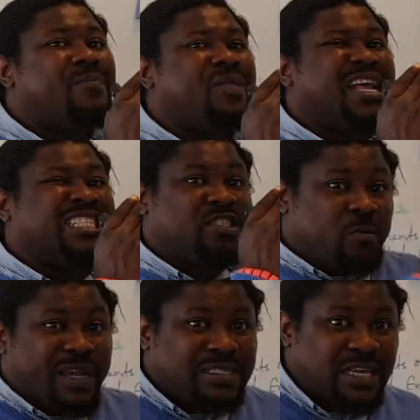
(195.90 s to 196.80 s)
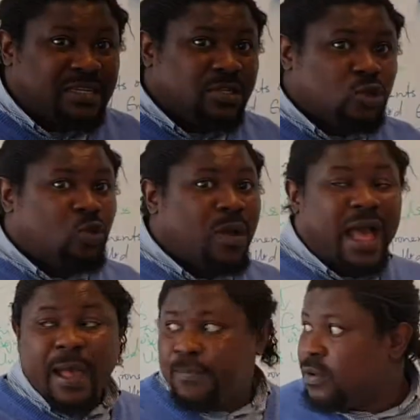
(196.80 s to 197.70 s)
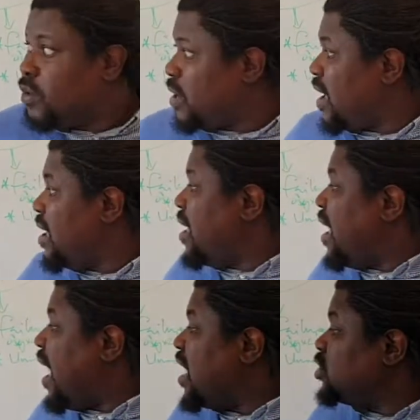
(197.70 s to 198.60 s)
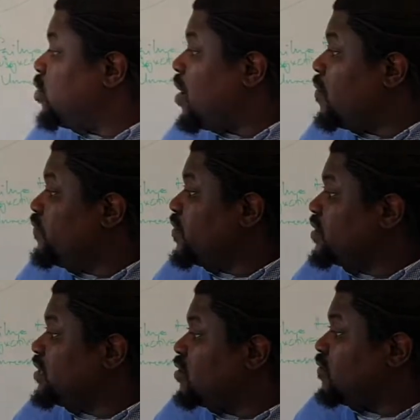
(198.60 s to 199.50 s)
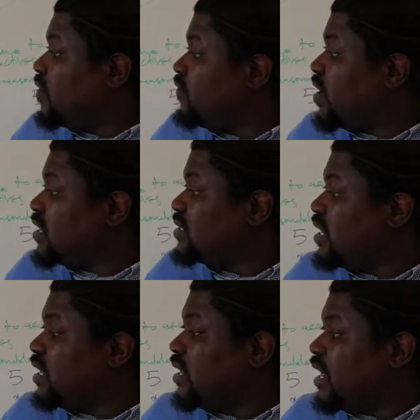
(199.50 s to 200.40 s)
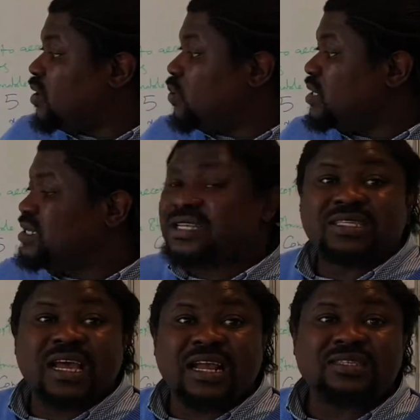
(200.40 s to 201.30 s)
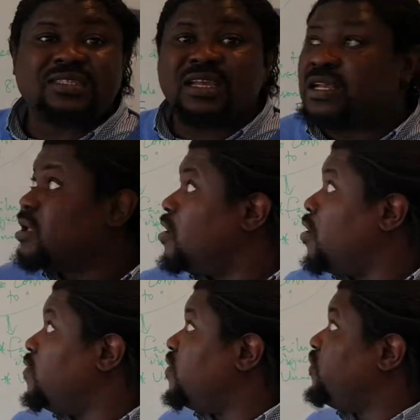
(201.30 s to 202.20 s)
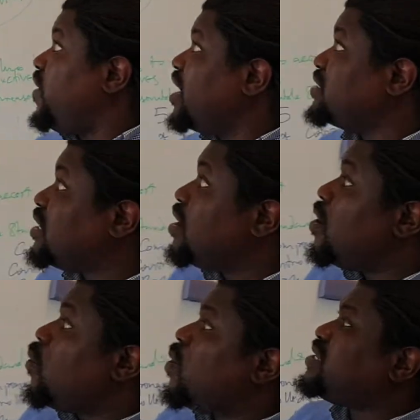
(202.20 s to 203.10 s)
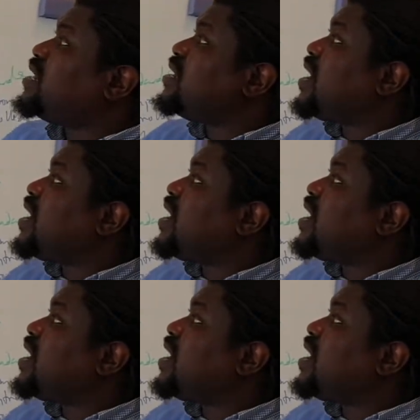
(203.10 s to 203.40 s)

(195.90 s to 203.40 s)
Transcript: expected to happen. Okay, actual state of affairs in line with desired state of affairs. What are the